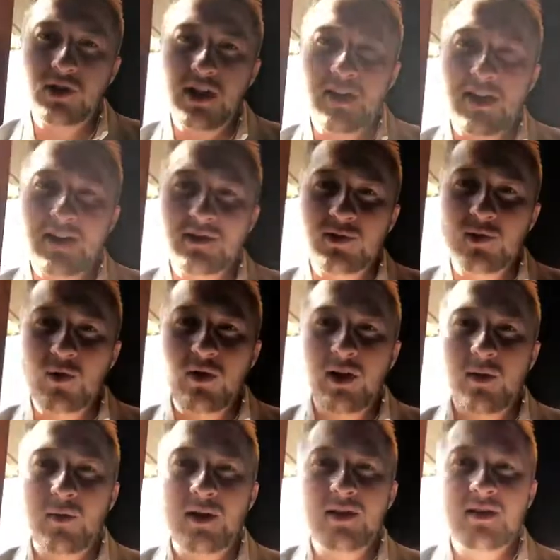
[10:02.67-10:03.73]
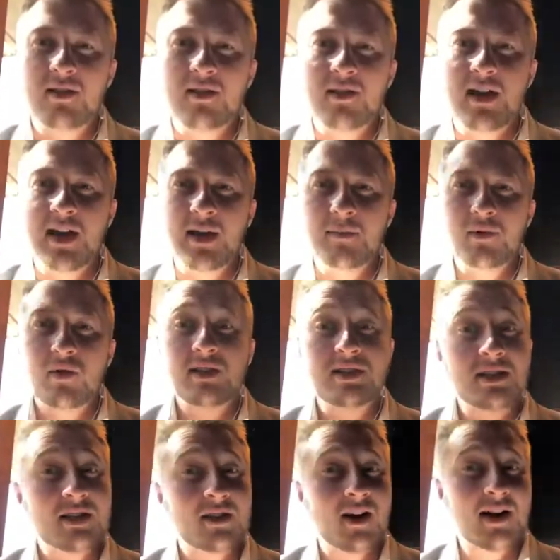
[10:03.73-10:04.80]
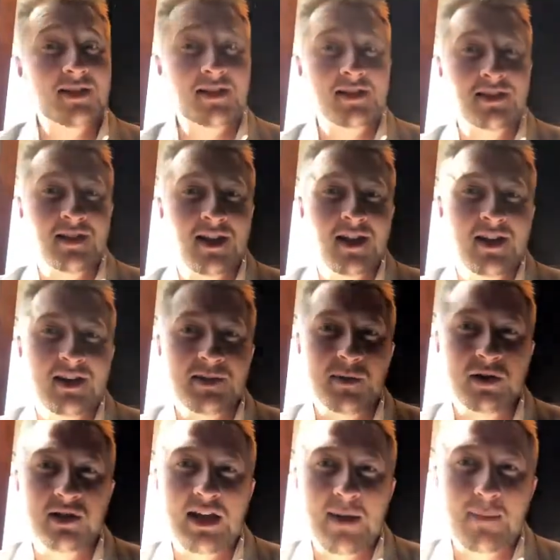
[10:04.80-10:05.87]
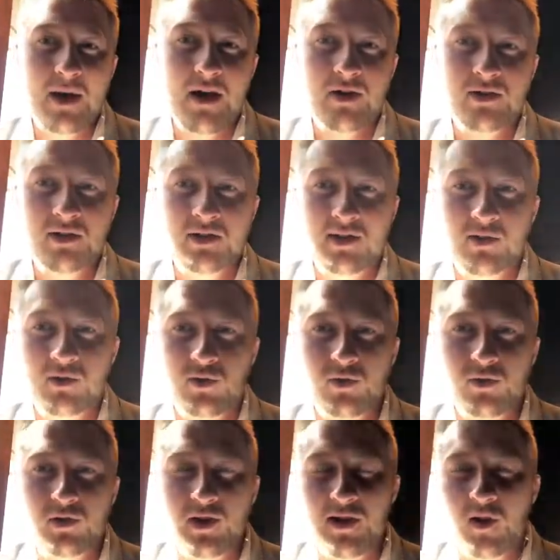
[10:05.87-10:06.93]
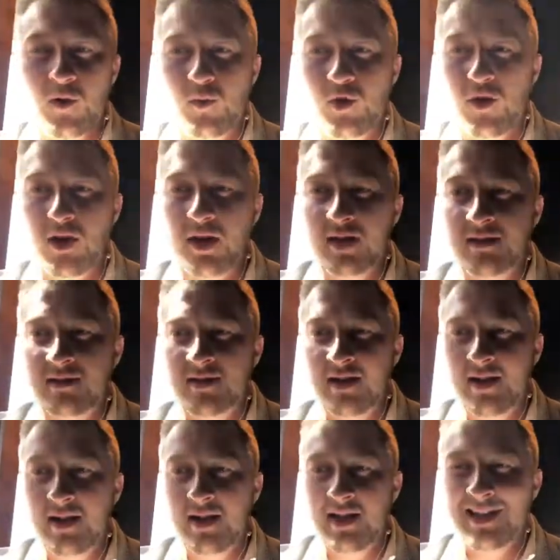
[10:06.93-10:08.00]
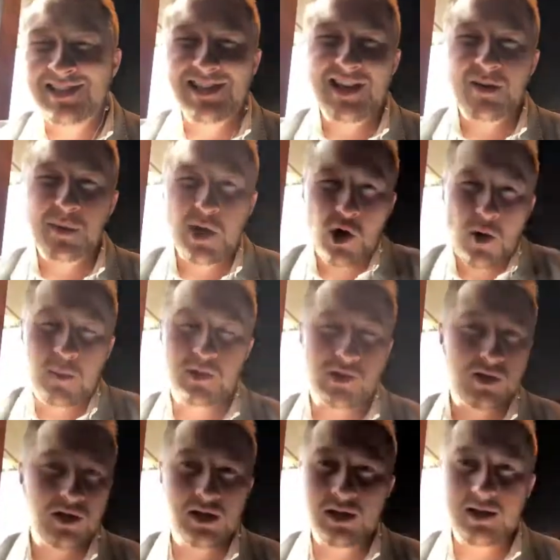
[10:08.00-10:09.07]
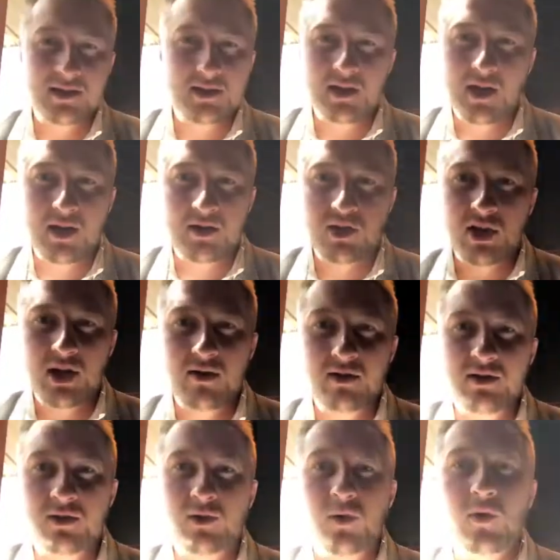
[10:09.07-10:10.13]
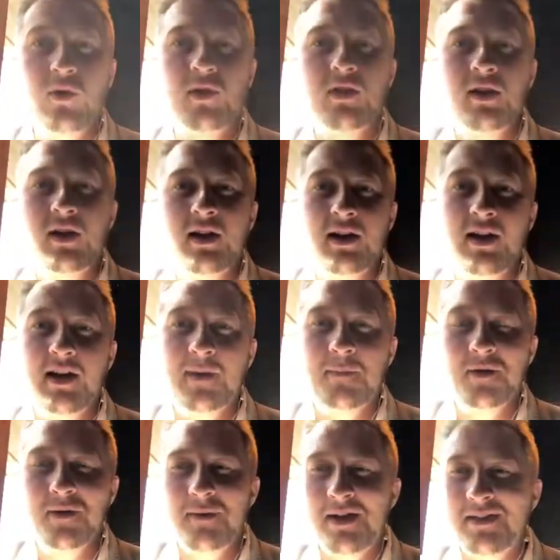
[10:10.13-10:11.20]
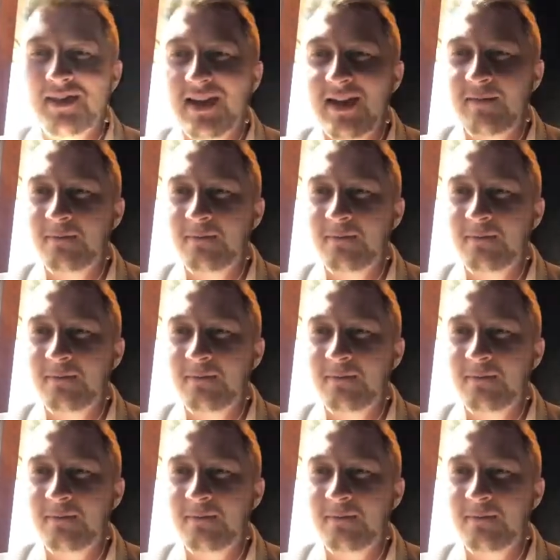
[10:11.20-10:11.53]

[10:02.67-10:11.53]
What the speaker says: that story with the rest of the diocese, especially our parishes, our schools and our communities. And so that'll be an opportunity just to kind of share and to talk about that.